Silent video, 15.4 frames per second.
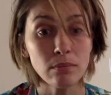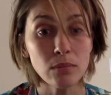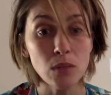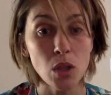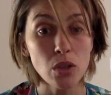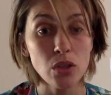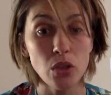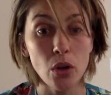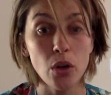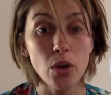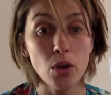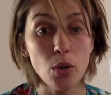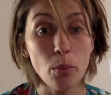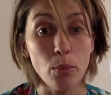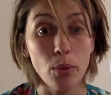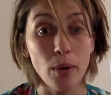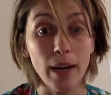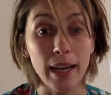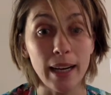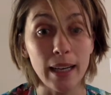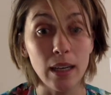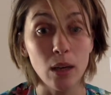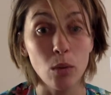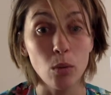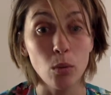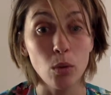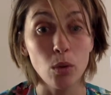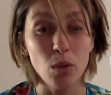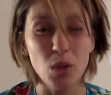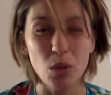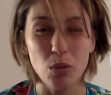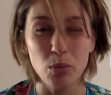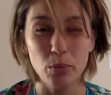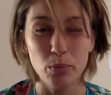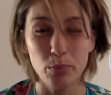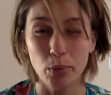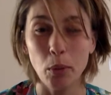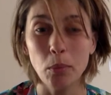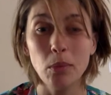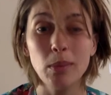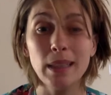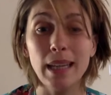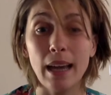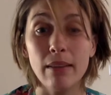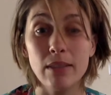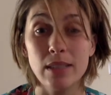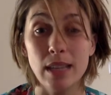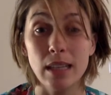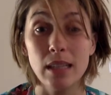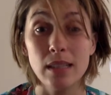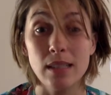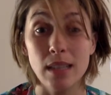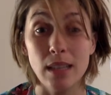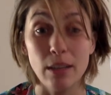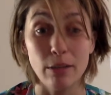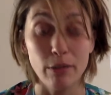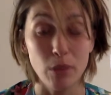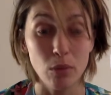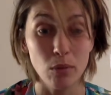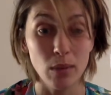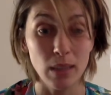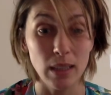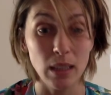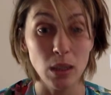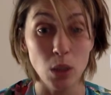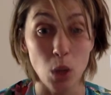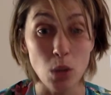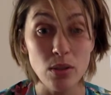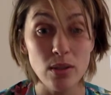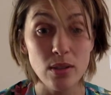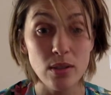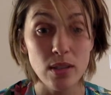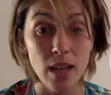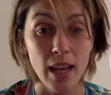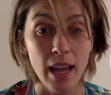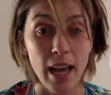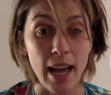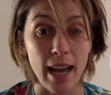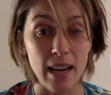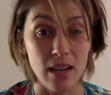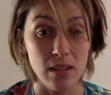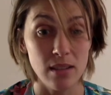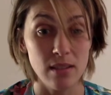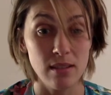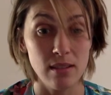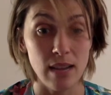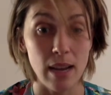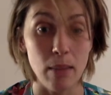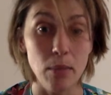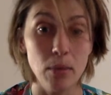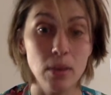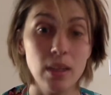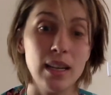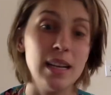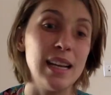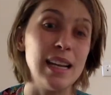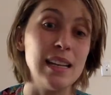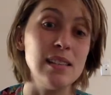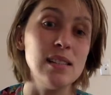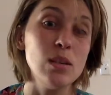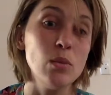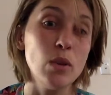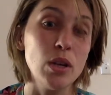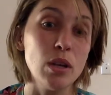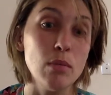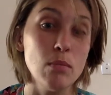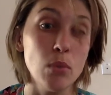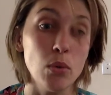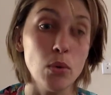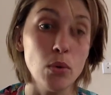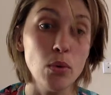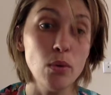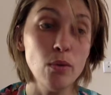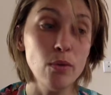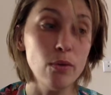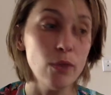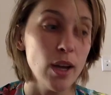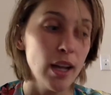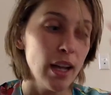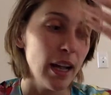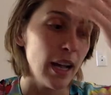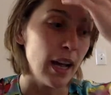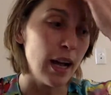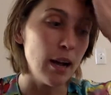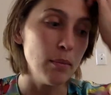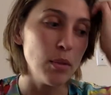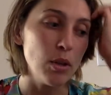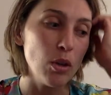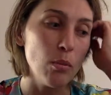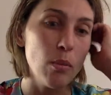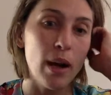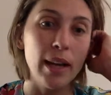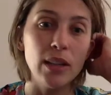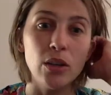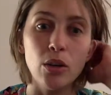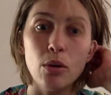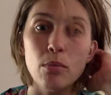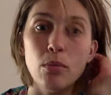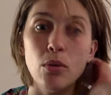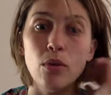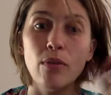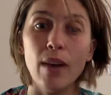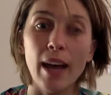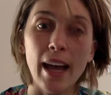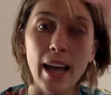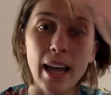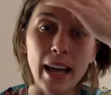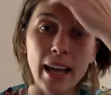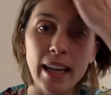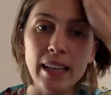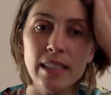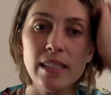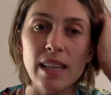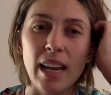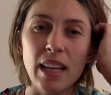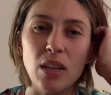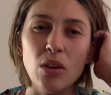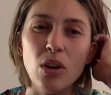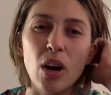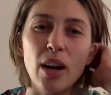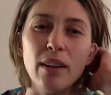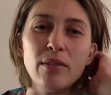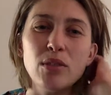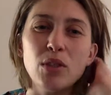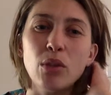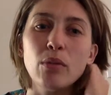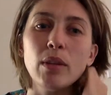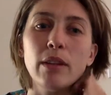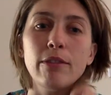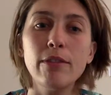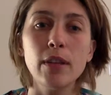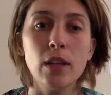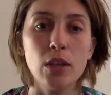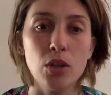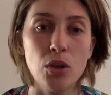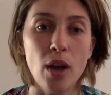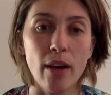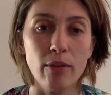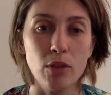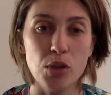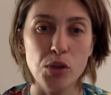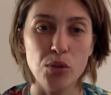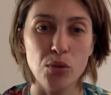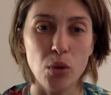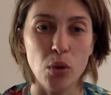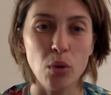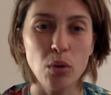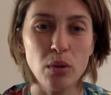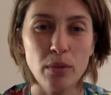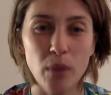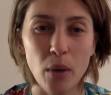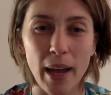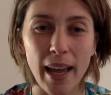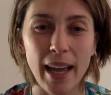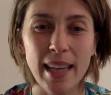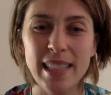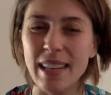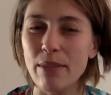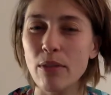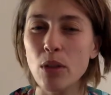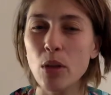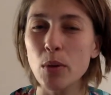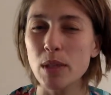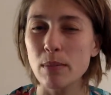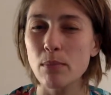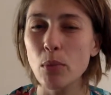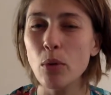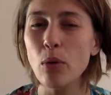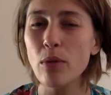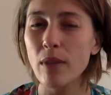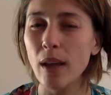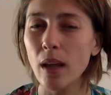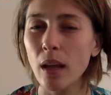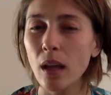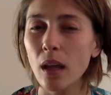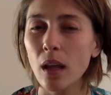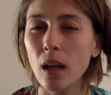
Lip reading: So your brain you'll probably have a tendency to feel really lost and unstable and uneasy when you move. You might go to move a hand and you kind of don't really feel like you have control of your hand, even though it's moving.